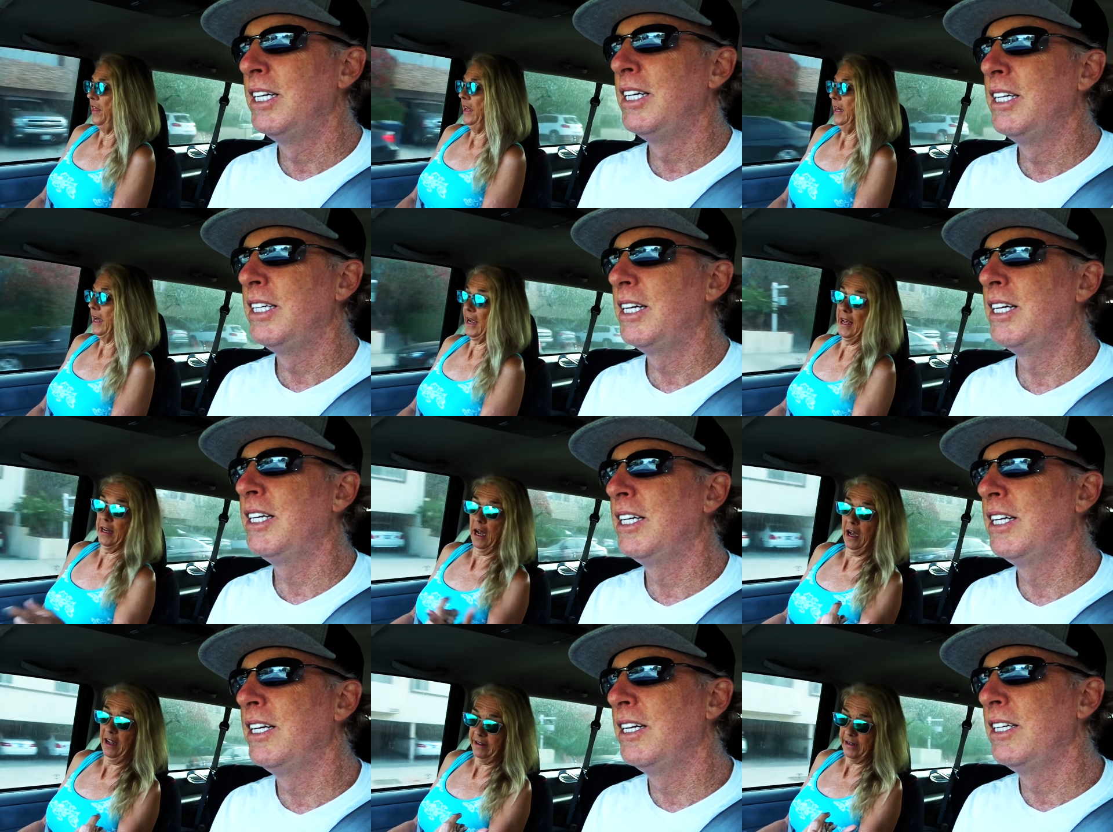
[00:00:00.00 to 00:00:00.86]
Speaker 1: Then I had a
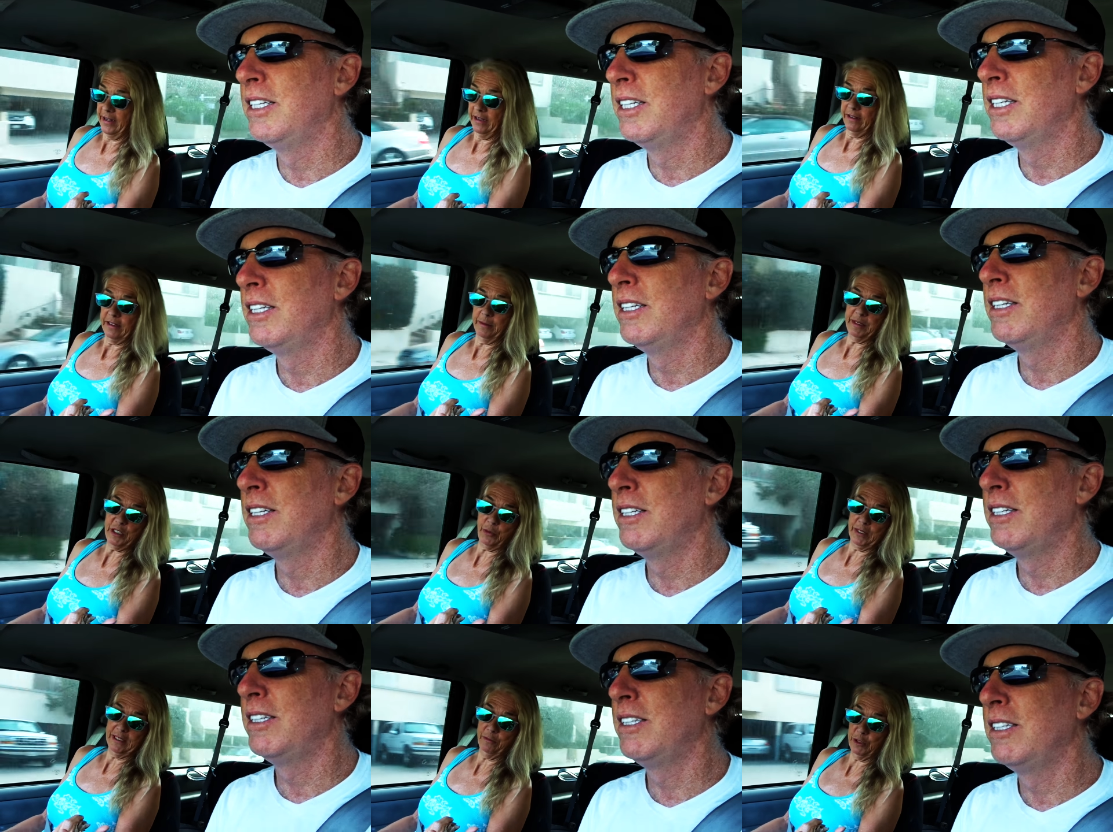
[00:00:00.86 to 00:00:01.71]
Honda in
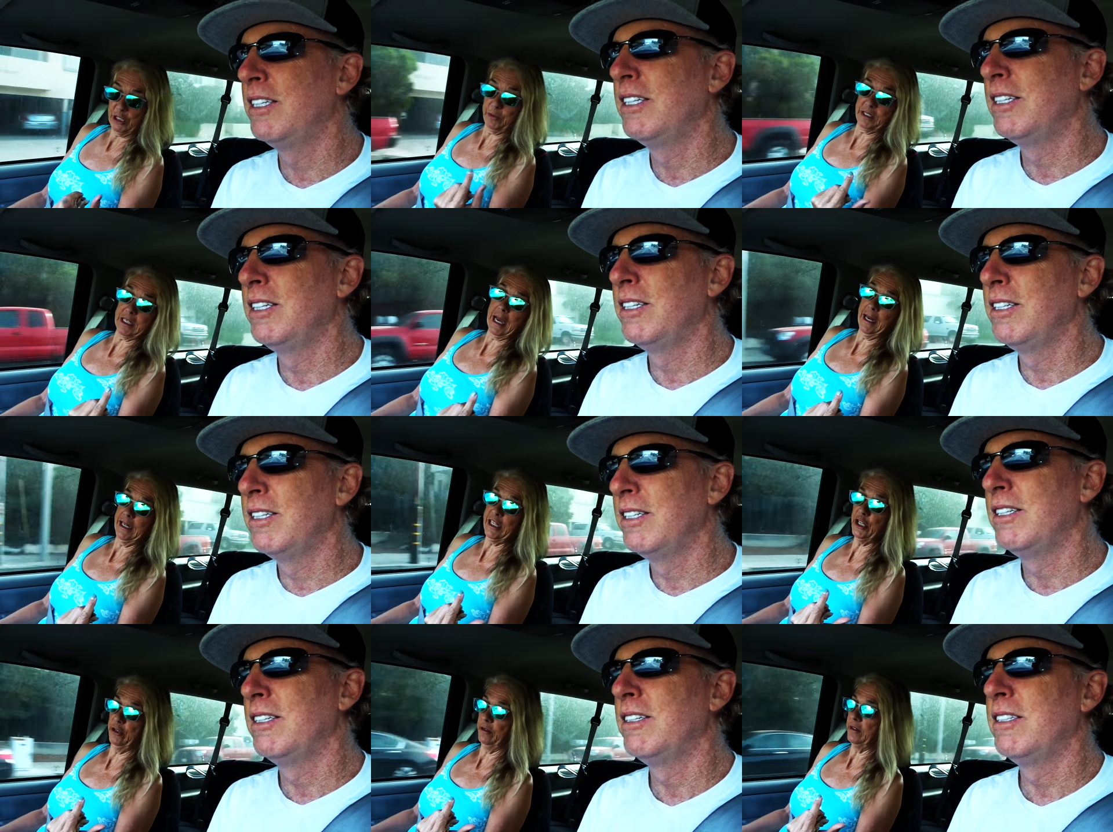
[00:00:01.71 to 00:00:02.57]
between, which was kind of
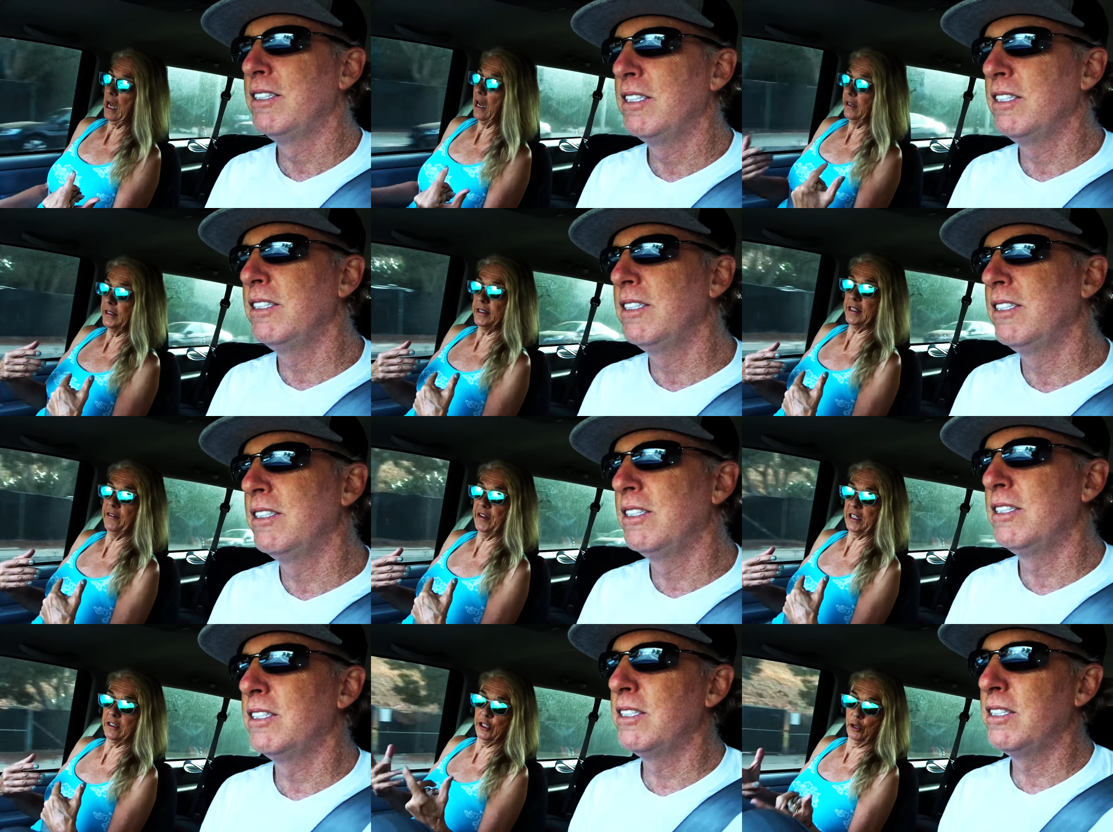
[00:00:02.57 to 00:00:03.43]
cute. Honda
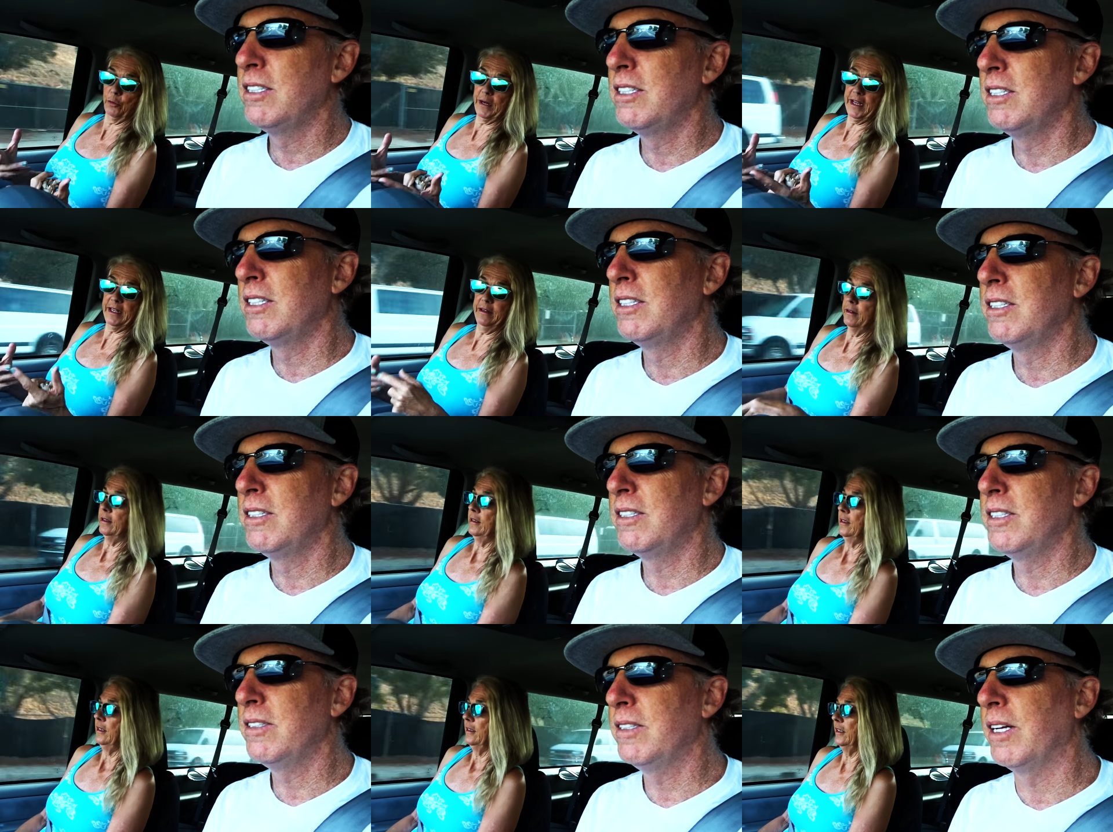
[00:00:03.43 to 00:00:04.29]
Civic, little red,
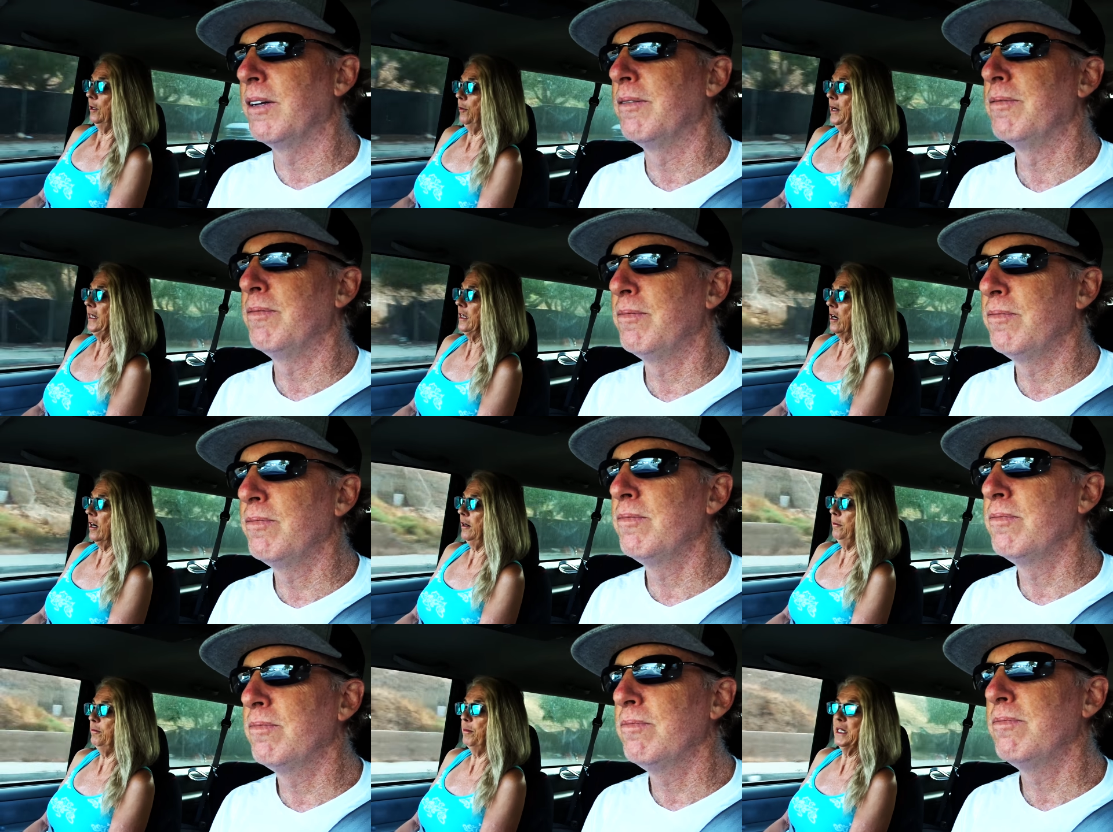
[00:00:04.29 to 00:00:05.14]
yep. little red car,
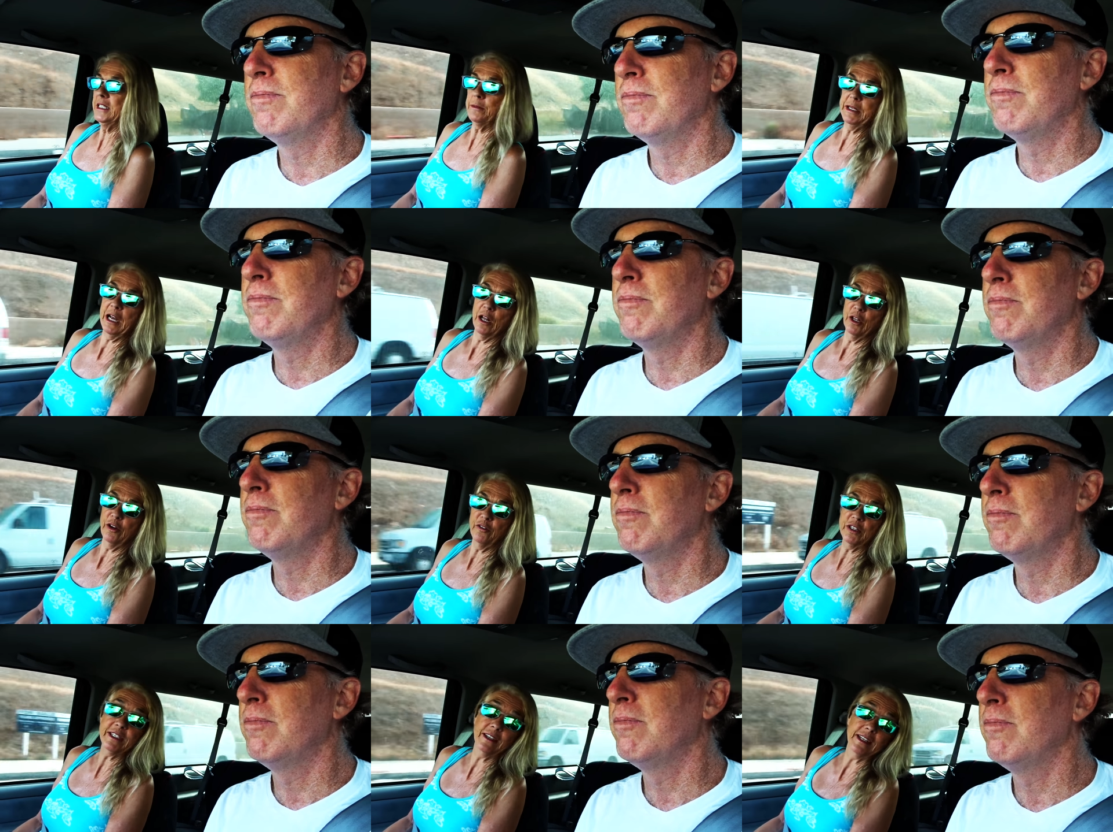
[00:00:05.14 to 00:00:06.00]
buzzed me all
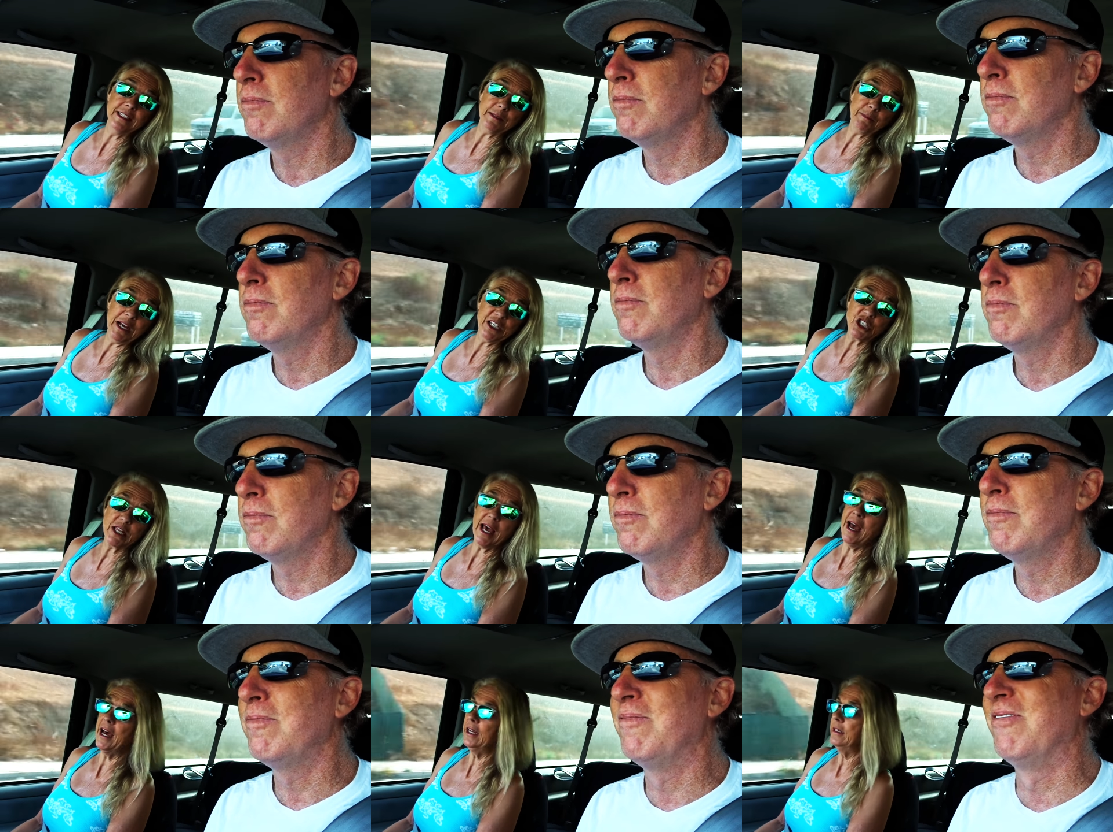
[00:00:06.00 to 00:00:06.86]
over till I smashed
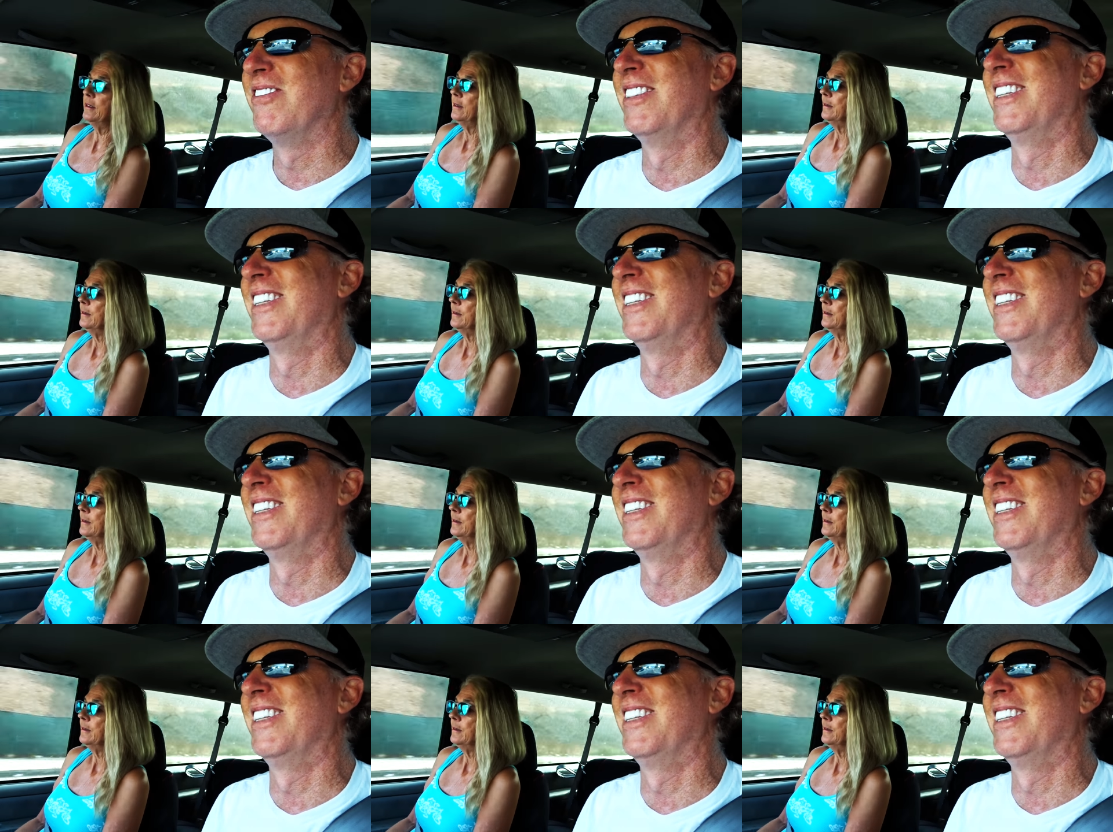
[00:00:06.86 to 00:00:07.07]
that.